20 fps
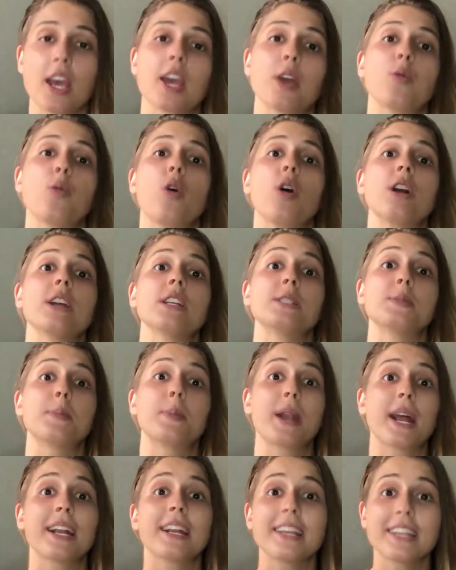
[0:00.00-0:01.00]
and what is
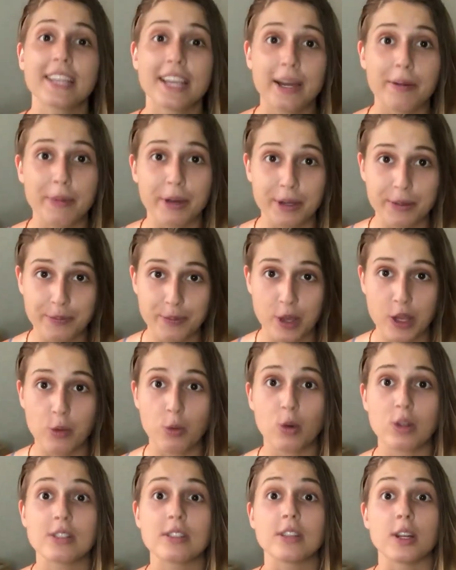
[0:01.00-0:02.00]
pranayama and
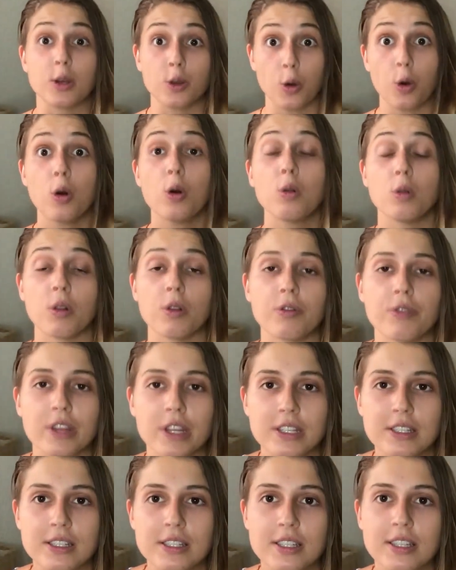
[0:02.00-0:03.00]
what's the goal of
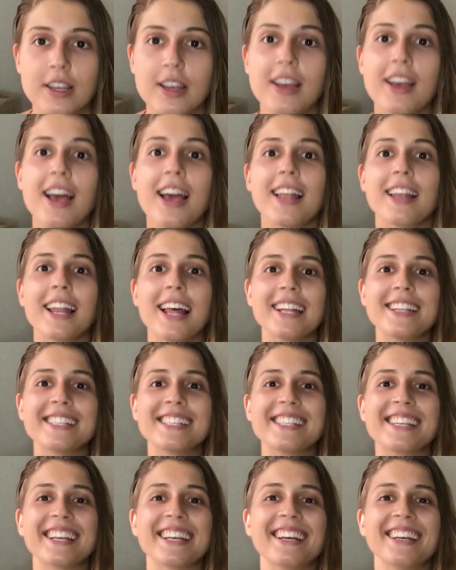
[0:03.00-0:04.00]
it,
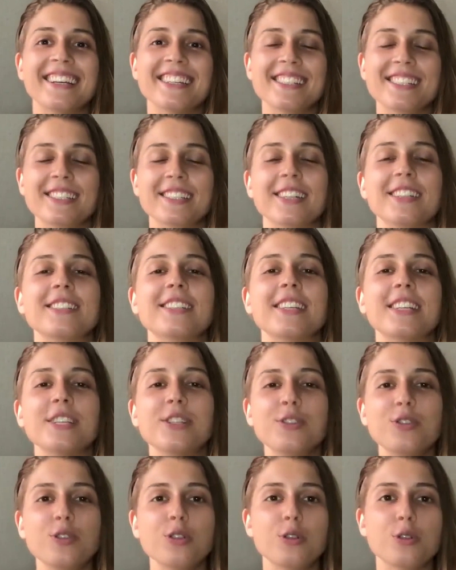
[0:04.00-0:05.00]
let's start
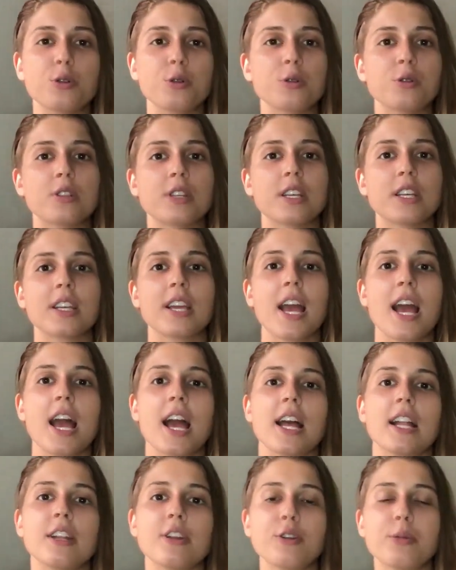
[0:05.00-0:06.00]
introducing
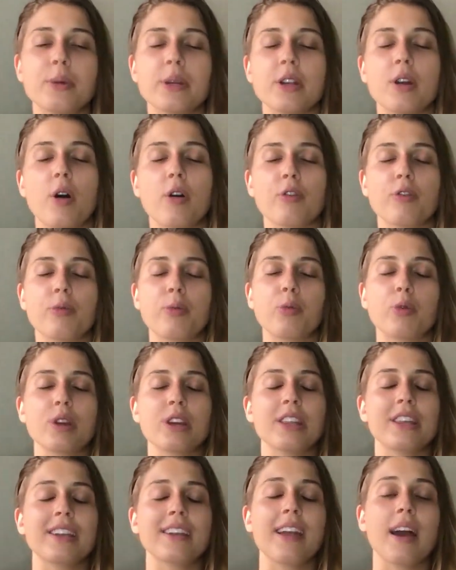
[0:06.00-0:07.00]
a little bit of
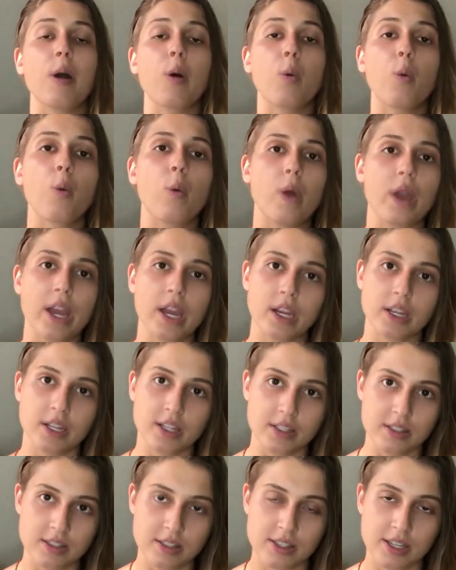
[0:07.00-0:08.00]
breathing
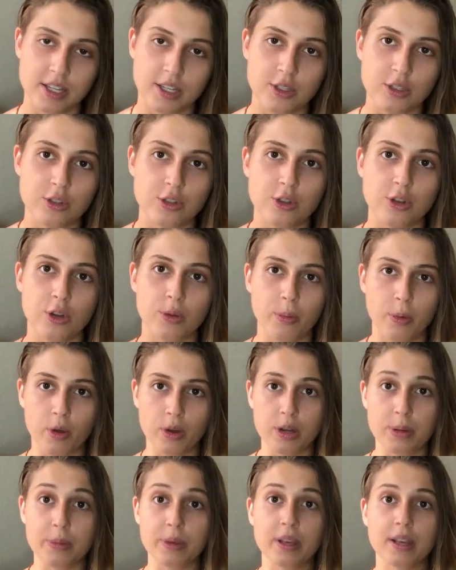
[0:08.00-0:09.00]
awareness into your
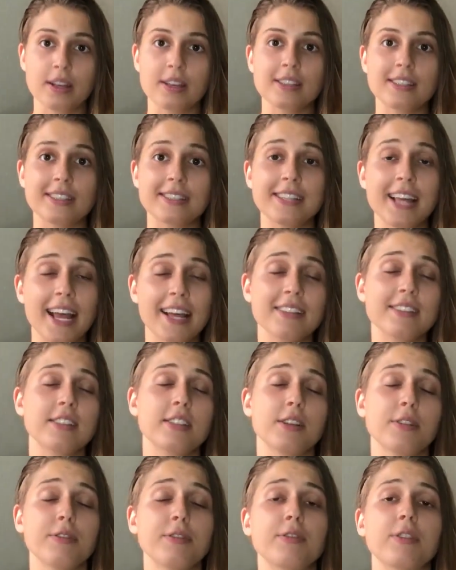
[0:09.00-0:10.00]
body, because that's
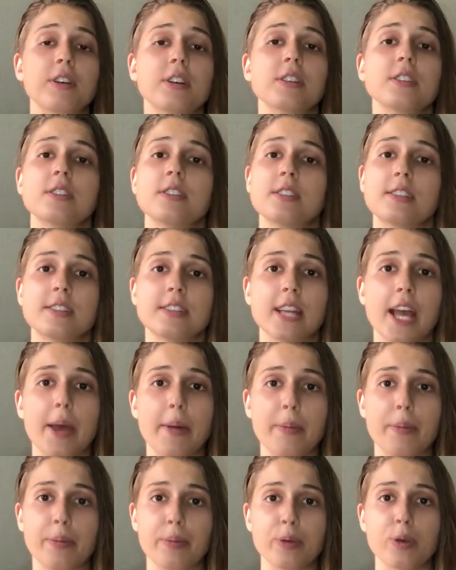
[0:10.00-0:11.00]
the first
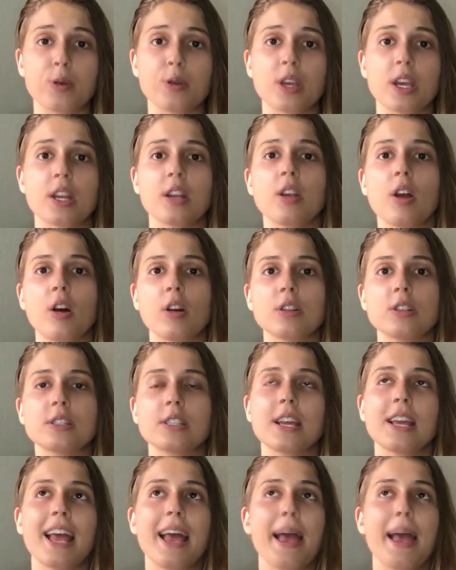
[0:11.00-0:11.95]
step. You cannot